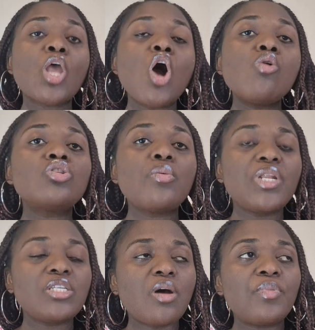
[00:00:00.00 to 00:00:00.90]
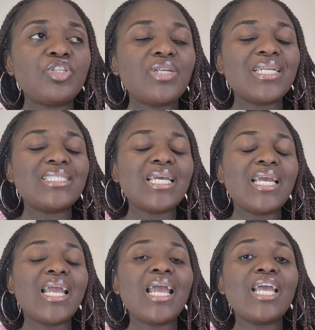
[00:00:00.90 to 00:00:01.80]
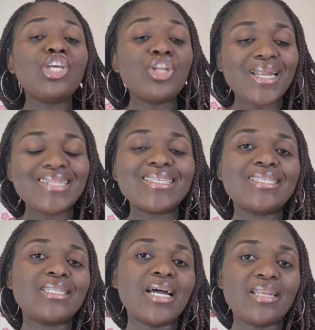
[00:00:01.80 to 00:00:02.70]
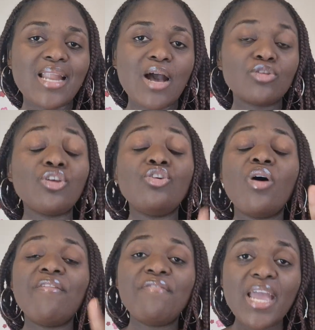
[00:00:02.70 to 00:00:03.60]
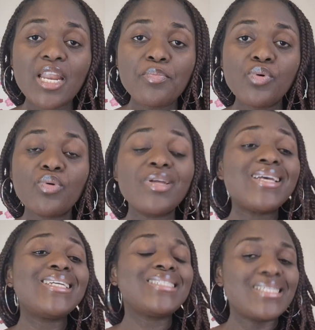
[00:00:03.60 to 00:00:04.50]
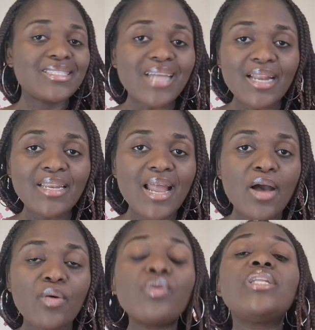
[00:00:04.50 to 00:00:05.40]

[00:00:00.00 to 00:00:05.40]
Also, with this opportunity, you need to start now. So you're available to start now.